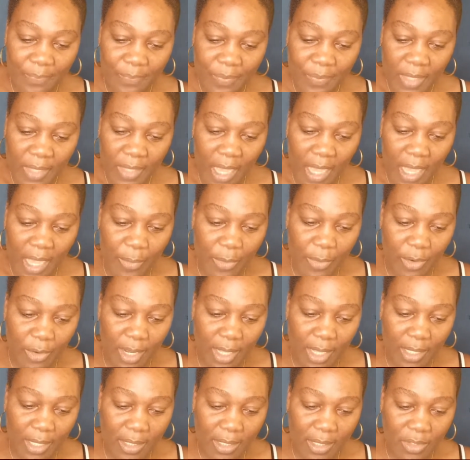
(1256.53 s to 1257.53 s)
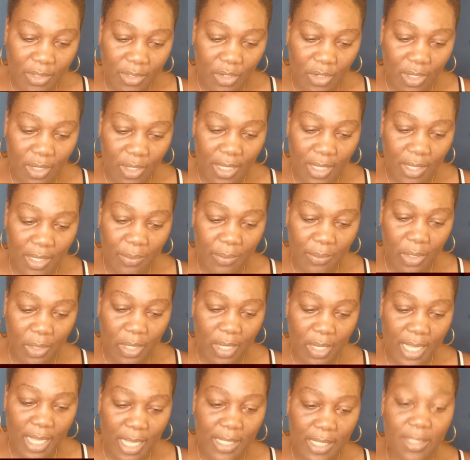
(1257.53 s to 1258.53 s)
I'm really struggling, but
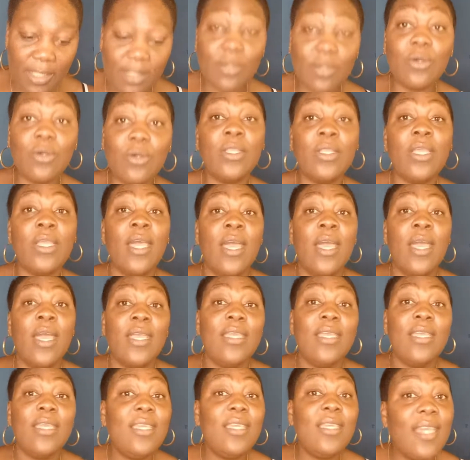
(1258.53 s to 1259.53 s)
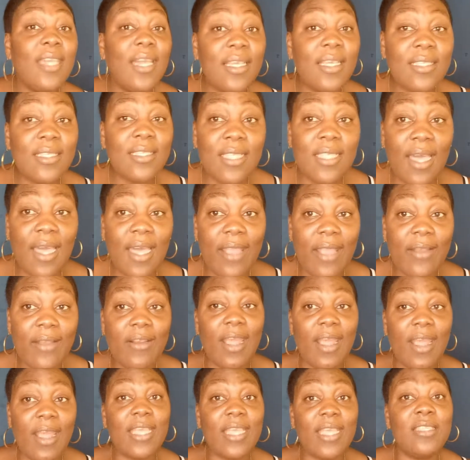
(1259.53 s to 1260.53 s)
God is good. Yes,
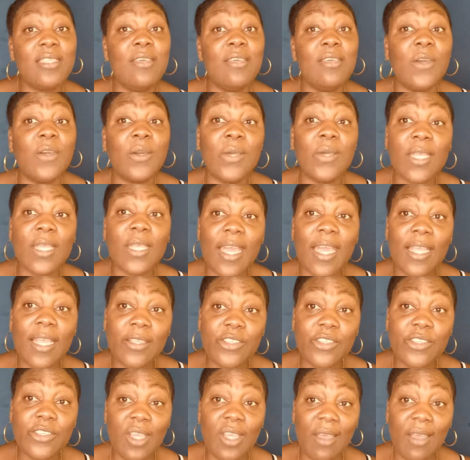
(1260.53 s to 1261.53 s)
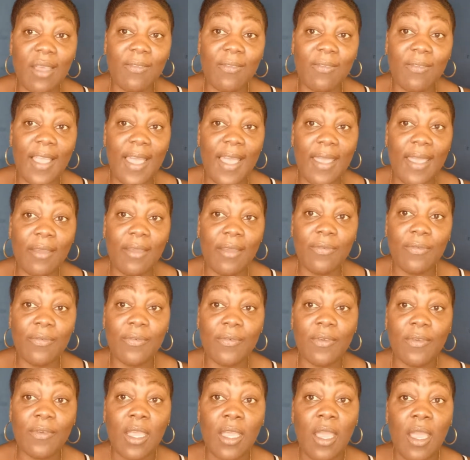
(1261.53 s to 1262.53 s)
Tara. You see, if you could get the tree of life,
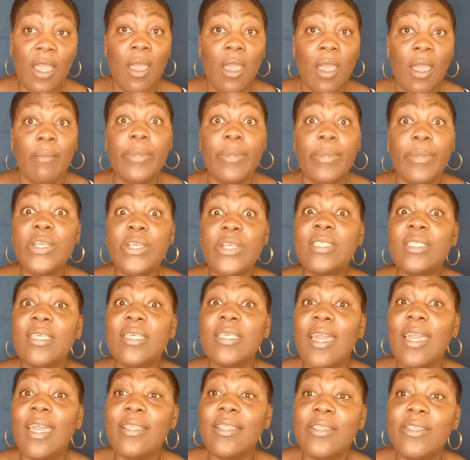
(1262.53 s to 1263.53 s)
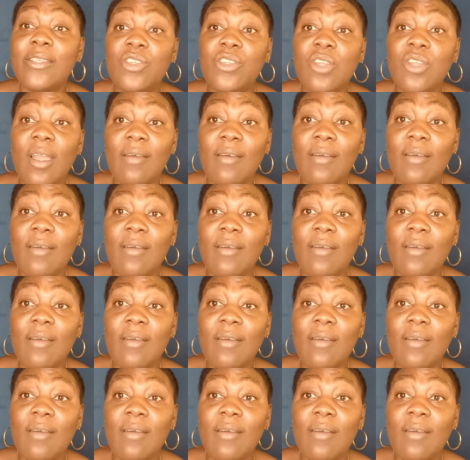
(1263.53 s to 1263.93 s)
me just get the tree of